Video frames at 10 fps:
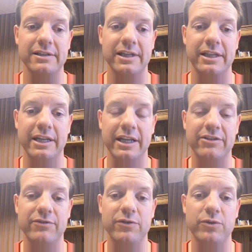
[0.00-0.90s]
In the
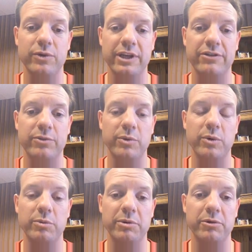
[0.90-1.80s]
next few weeks we
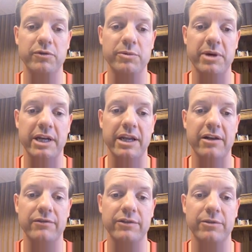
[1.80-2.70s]
will be moving Matt
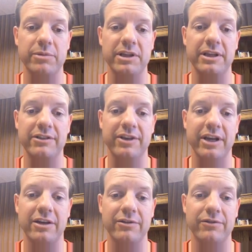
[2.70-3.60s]
Calvert to be the
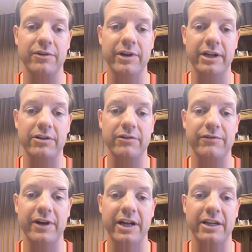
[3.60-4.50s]
Executive Director of
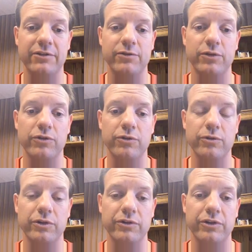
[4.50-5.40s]
Finance for the school
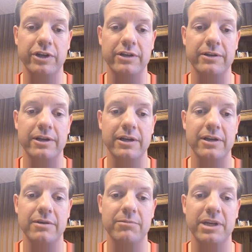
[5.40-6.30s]
district.
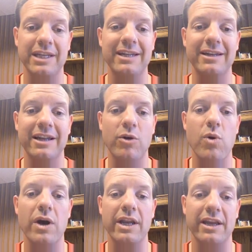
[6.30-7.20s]
But he didn't
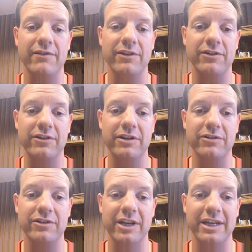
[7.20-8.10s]
quite have the skill
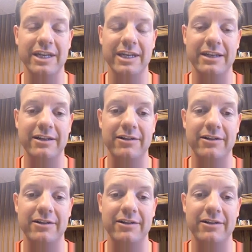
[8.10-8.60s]
set needed